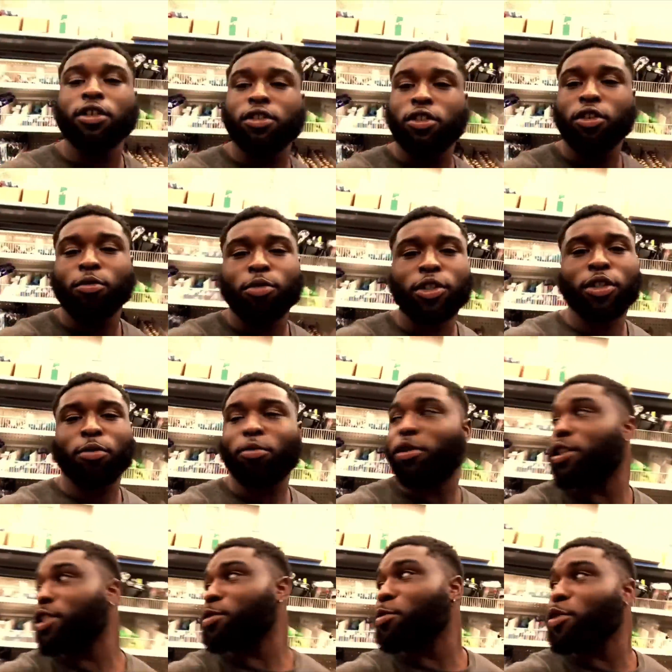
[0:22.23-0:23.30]
YouTube? It's your boy
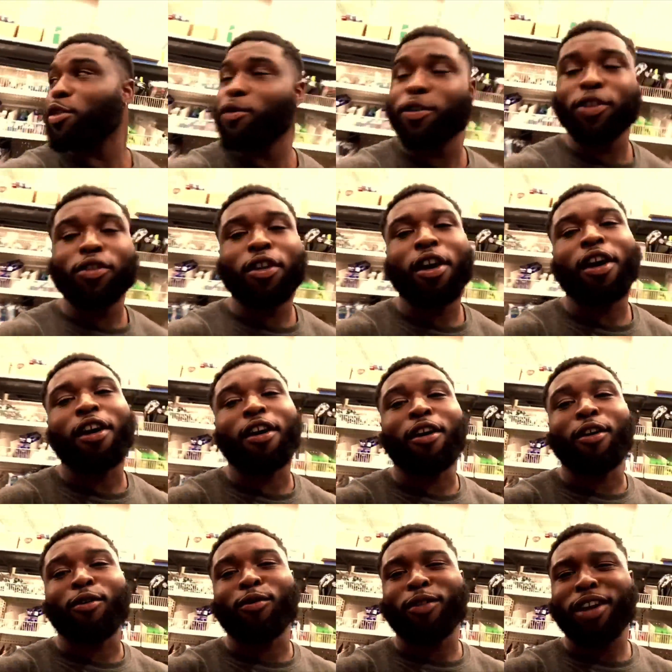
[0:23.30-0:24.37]
Smoove, and you
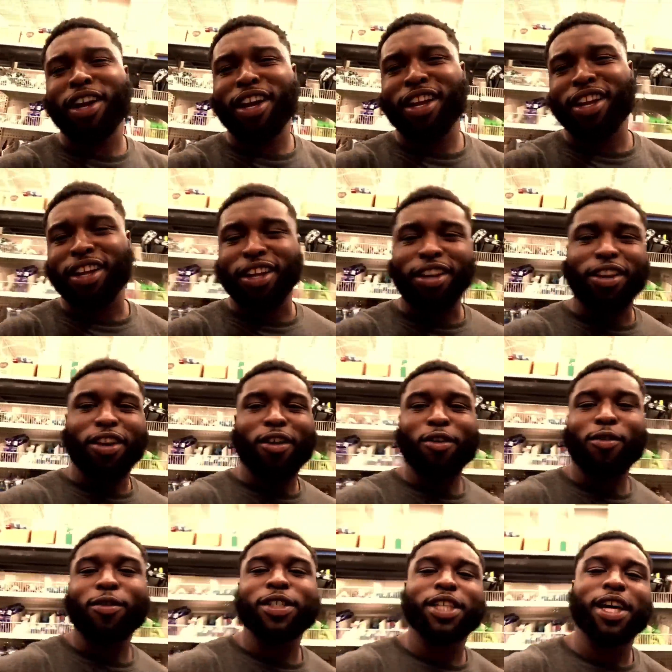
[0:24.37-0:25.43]
already know
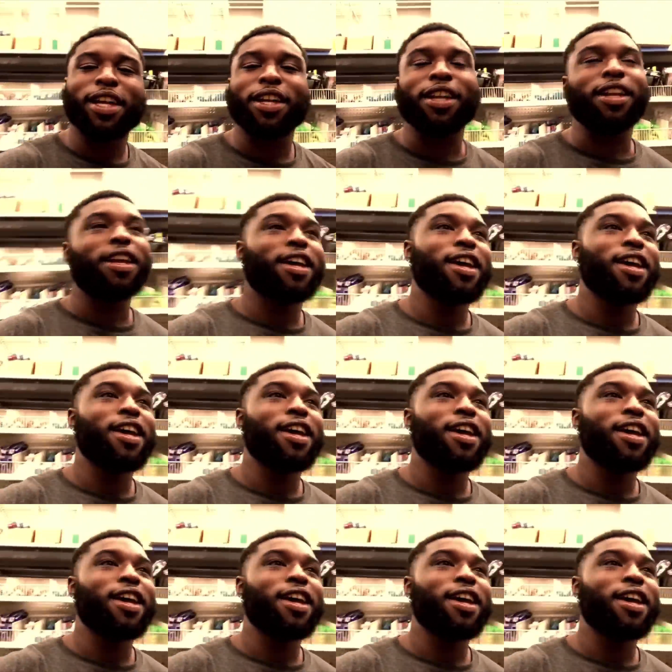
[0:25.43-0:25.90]
what's happening.